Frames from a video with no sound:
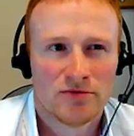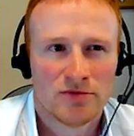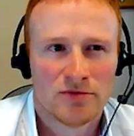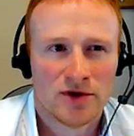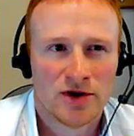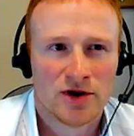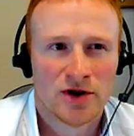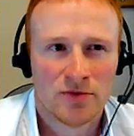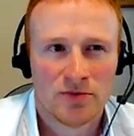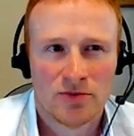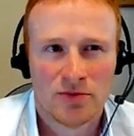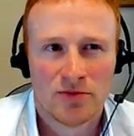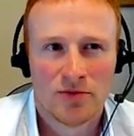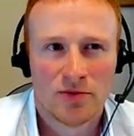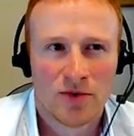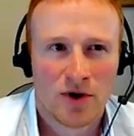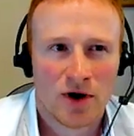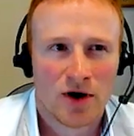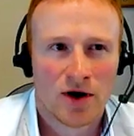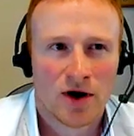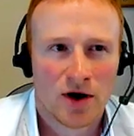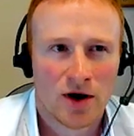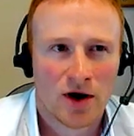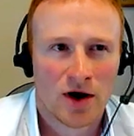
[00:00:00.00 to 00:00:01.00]

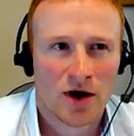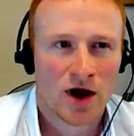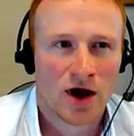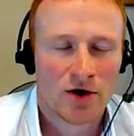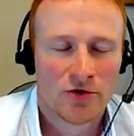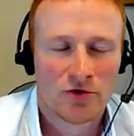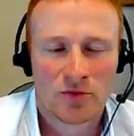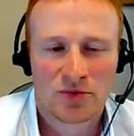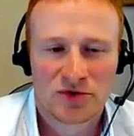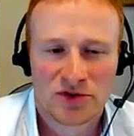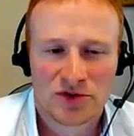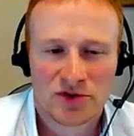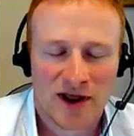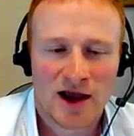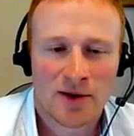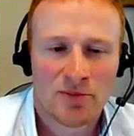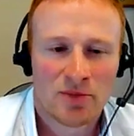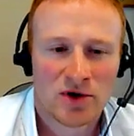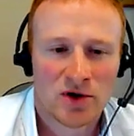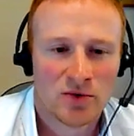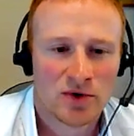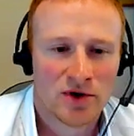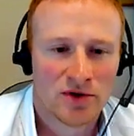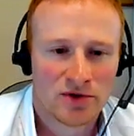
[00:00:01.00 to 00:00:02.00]
100%
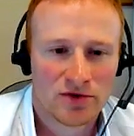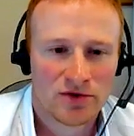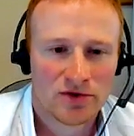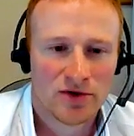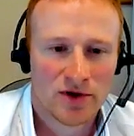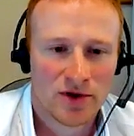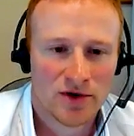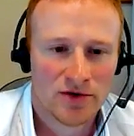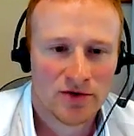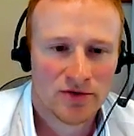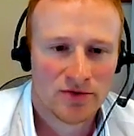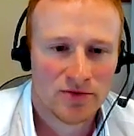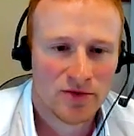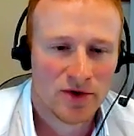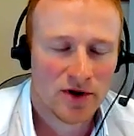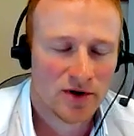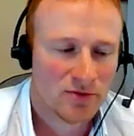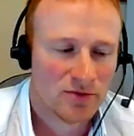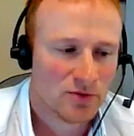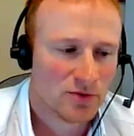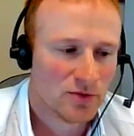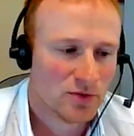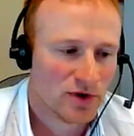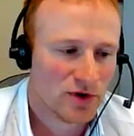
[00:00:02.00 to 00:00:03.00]
happy with. And
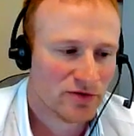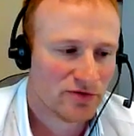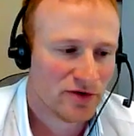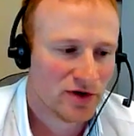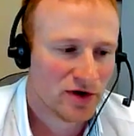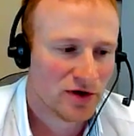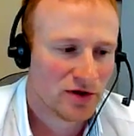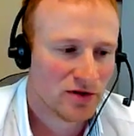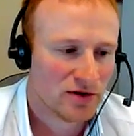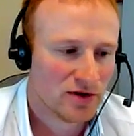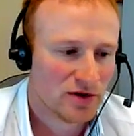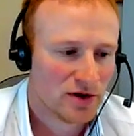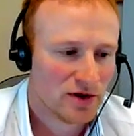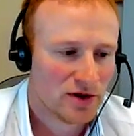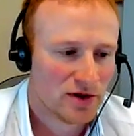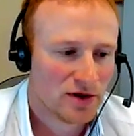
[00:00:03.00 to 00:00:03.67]
we feel